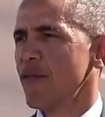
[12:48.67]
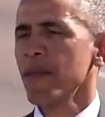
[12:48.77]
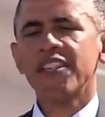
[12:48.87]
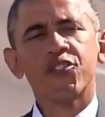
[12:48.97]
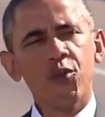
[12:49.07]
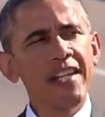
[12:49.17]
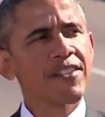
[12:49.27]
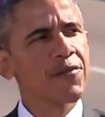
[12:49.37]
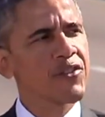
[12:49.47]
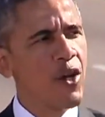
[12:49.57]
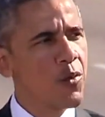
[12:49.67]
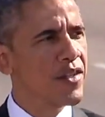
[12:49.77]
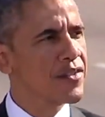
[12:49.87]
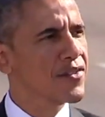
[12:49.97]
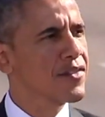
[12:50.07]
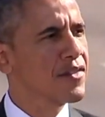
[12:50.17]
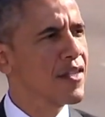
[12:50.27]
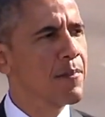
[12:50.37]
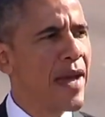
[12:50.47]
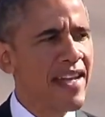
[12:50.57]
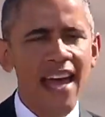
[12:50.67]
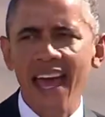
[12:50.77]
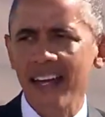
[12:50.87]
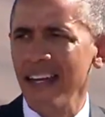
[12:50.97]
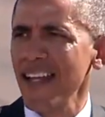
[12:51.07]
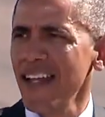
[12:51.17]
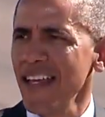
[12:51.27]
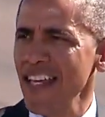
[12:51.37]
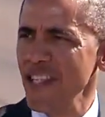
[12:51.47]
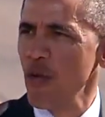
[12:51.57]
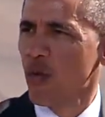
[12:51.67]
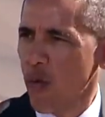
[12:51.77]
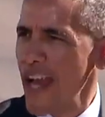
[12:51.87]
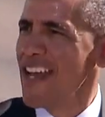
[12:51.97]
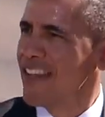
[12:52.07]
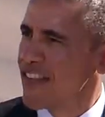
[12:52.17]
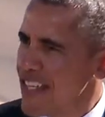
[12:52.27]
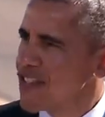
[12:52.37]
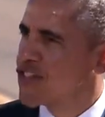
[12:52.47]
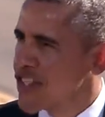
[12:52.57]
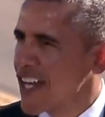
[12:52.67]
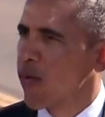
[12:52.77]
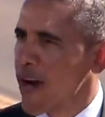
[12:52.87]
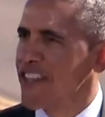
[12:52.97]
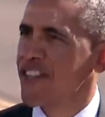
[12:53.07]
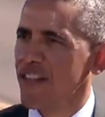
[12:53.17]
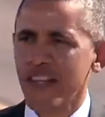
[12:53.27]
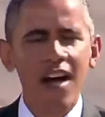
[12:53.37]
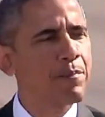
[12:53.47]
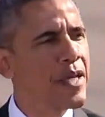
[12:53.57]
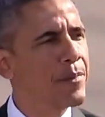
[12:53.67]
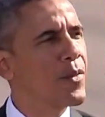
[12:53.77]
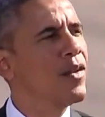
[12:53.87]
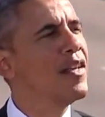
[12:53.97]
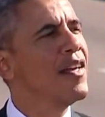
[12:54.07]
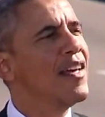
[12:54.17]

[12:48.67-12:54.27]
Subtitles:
From the streets of Tunis to the Maidan in Ukraine, this generation of young people